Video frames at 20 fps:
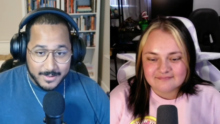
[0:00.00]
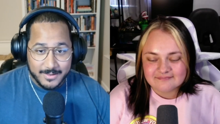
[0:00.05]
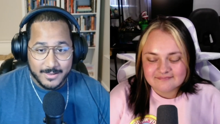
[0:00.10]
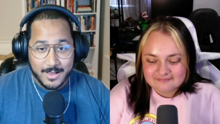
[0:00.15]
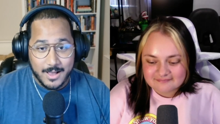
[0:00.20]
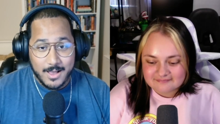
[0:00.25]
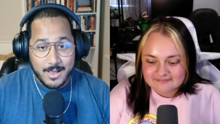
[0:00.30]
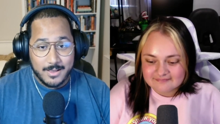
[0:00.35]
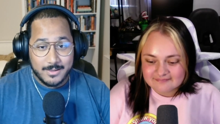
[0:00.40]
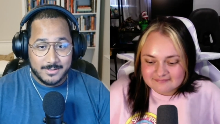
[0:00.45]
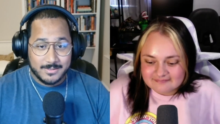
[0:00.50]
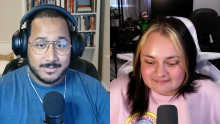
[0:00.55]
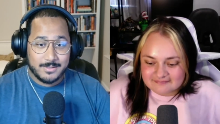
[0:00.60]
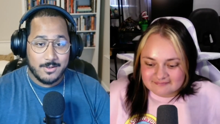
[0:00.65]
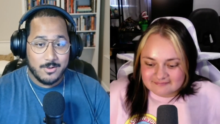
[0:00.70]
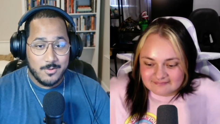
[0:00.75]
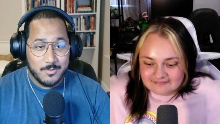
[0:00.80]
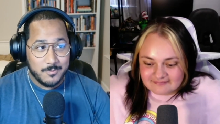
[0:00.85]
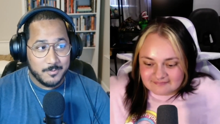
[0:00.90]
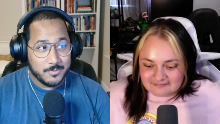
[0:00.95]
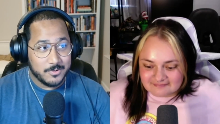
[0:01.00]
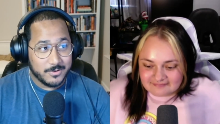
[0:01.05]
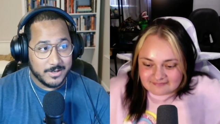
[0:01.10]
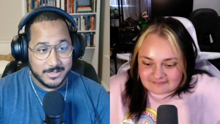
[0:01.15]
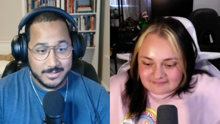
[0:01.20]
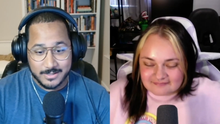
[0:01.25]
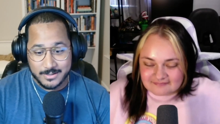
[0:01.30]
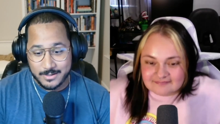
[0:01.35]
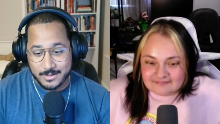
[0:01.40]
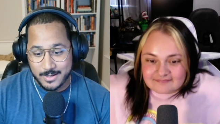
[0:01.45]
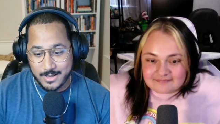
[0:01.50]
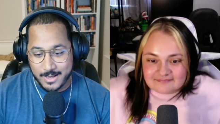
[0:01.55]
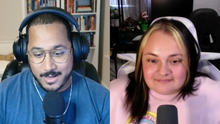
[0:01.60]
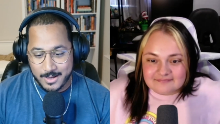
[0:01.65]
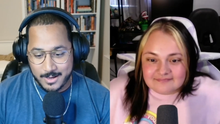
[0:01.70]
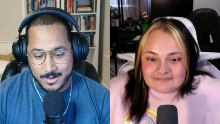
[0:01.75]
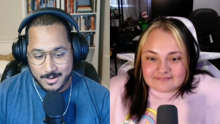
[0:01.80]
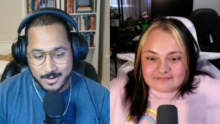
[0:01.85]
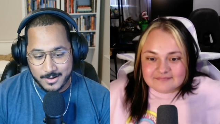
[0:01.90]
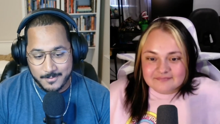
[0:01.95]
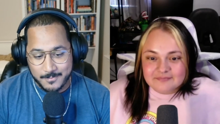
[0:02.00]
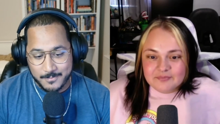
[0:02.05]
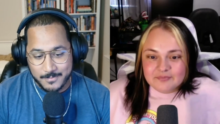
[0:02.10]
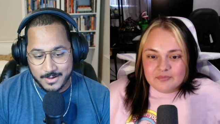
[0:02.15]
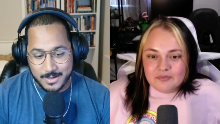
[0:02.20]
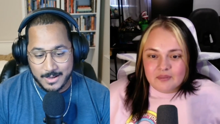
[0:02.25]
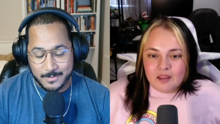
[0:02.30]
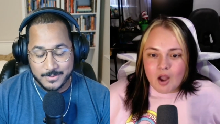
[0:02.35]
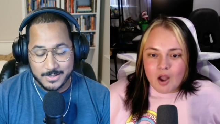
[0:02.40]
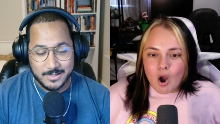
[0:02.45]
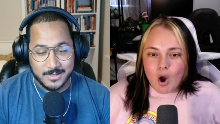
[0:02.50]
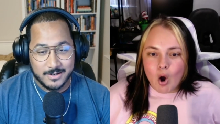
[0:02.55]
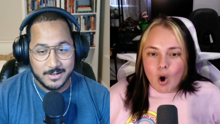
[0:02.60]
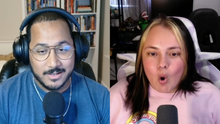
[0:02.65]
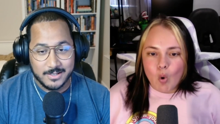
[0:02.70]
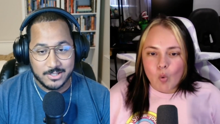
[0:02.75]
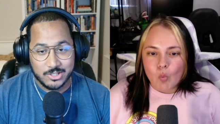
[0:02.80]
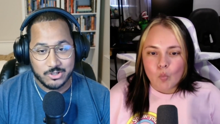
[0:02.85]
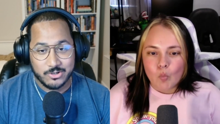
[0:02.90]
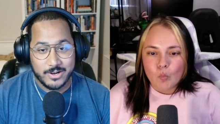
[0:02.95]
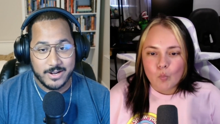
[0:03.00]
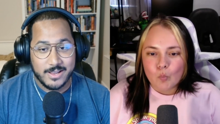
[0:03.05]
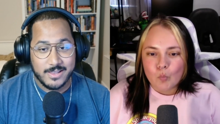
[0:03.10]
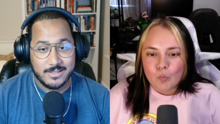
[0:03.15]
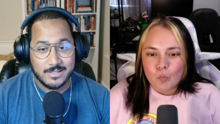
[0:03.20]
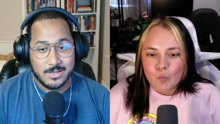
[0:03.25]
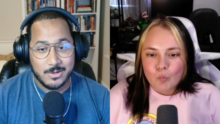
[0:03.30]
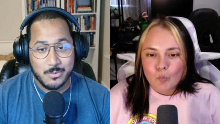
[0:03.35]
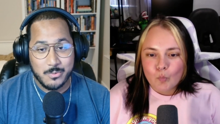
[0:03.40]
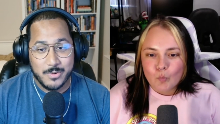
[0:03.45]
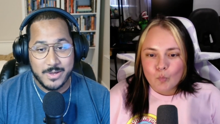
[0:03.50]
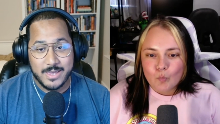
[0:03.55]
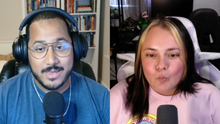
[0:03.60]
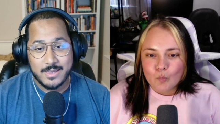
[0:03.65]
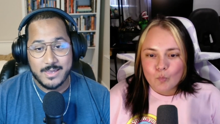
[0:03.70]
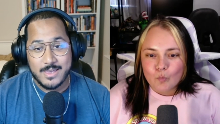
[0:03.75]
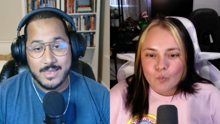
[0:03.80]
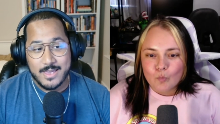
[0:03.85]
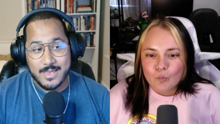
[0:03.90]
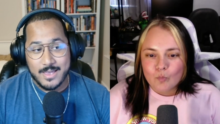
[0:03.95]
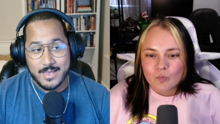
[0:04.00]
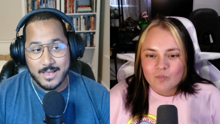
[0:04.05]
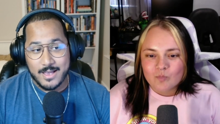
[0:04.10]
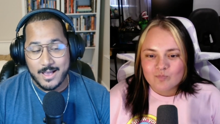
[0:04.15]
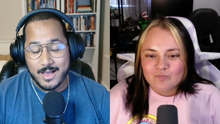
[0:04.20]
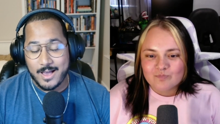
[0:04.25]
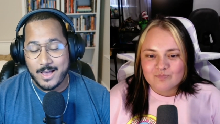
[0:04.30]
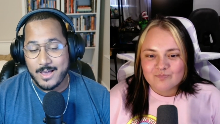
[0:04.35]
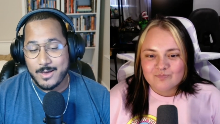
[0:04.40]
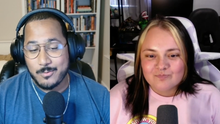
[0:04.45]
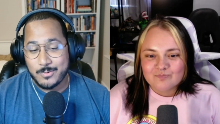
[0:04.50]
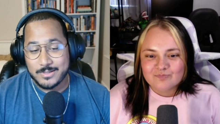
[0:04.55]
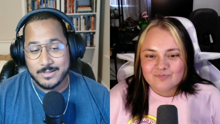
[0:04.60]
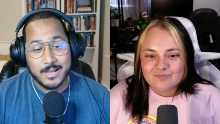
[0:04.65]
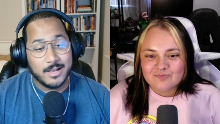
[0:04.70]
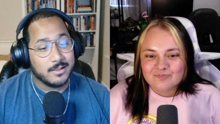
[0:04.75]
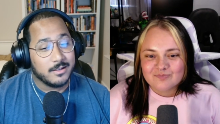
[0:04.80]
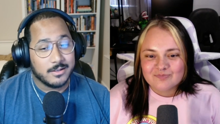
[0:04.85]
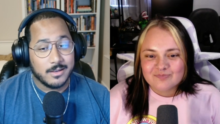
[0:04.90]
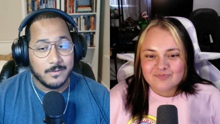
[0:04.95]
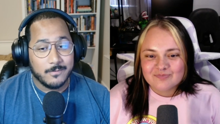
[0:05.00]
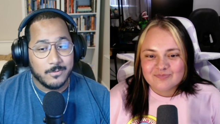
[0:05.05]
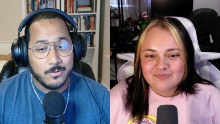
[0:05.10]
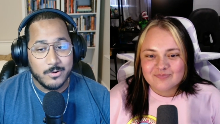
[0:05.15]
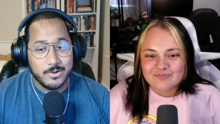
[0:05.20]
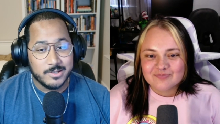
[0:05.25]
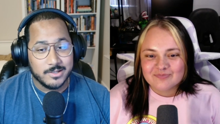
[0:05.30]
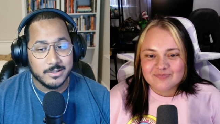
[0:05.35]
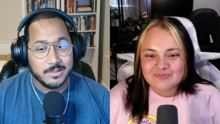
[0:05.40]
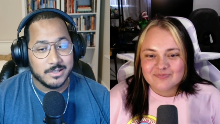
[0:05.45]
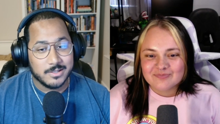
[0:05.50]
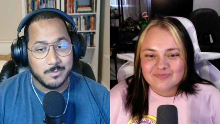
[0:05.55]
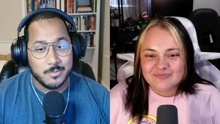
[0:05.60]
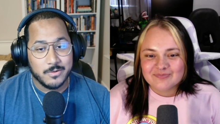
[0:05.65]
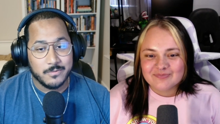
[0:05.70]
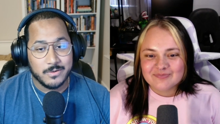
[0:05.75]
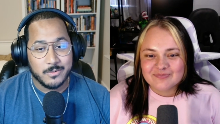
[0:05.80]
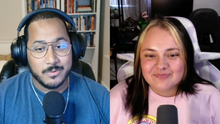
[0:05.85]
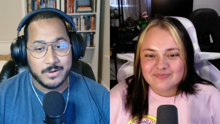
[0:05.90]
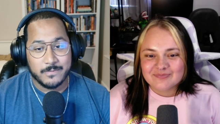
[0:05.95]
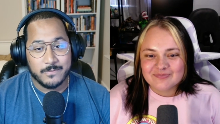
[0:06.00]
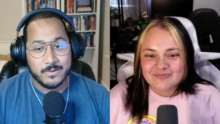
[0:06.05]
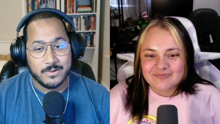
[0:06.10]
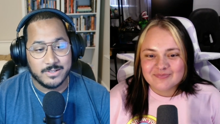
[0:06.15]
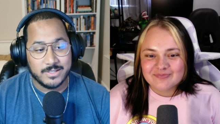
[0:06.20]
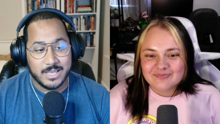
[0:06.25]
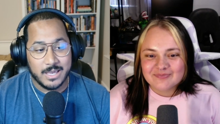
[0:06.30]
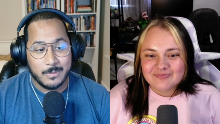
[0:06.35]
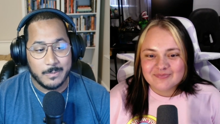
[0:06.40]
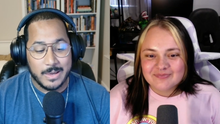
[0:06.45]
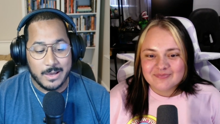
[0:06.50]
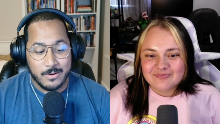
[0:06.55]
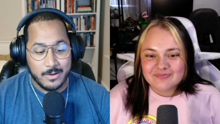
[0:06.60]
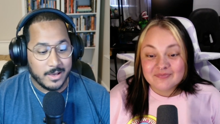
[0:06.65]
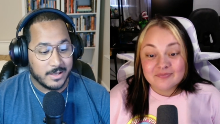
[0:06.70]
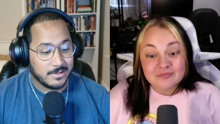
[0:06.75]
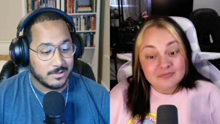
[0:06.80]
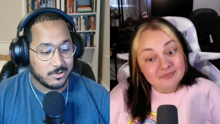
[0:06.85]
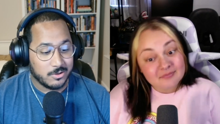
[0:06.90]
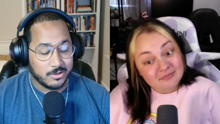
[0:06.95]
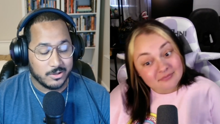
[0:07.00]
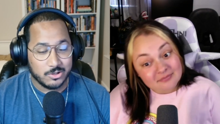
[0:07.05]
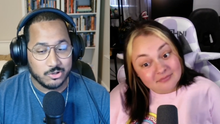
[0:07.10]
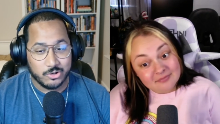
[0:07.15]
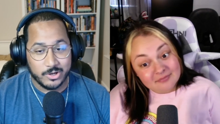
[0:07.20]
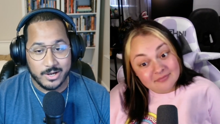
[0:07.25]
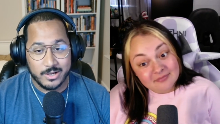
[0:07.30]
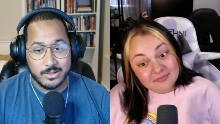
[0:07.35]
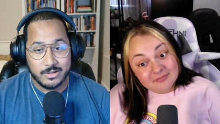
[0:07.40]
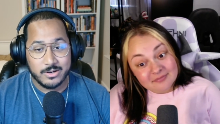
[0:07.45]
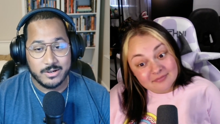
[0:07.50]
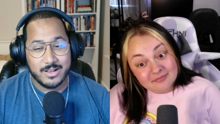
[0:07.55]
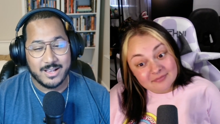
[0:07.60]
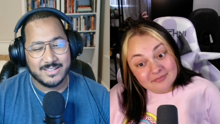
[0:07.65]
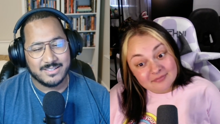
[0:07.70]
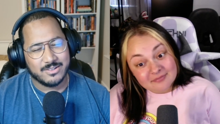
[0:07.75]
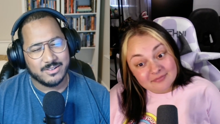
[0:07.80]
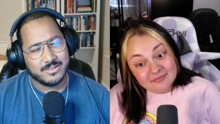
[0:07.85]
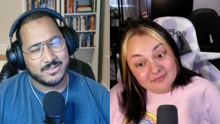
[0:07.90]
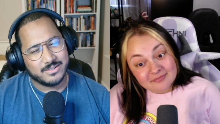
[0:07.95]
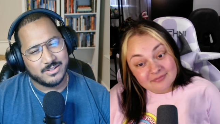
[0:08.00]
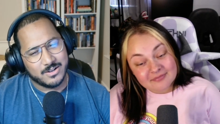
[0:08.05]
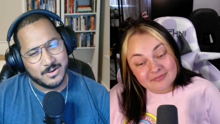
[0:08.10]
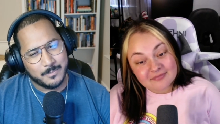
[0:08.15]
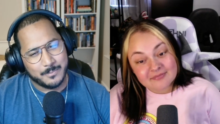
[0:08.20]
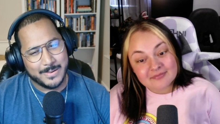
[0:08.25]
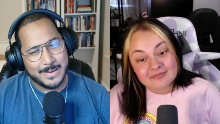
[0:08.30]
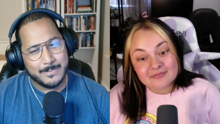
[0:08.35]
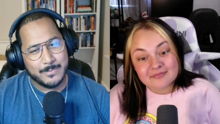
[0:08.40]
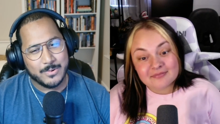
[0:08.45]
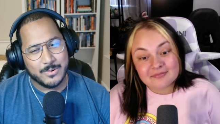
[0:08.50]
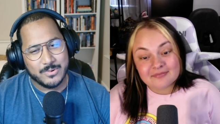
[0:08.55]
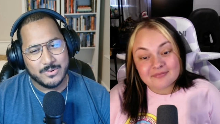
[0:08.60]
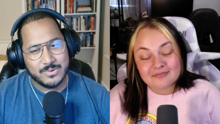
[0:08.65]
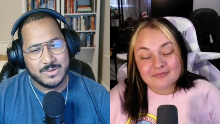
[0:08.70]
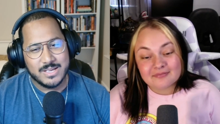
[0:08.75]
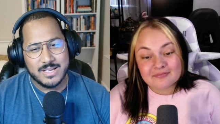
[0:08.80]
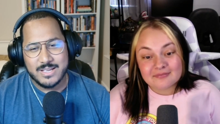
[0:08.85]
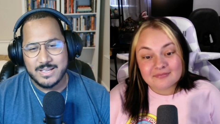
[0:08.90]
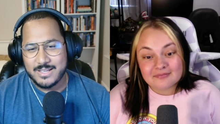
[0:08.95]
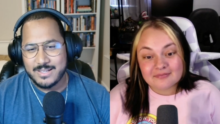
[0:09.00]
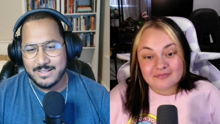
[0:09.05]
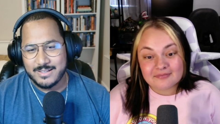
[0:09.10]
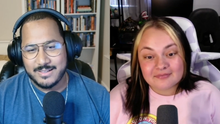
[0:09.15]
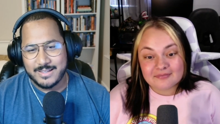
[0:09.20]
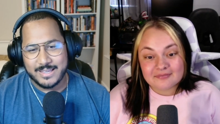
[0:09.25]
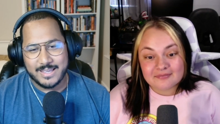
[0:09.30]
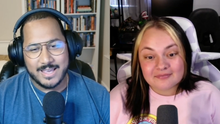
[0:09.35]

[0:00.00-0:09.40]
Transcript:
Speaker 1: Uh, so Marissa, um, I'm just gonna get straight into it. I was not looking forward to this movie when it first came out. I saw the trailer. I saw certain people like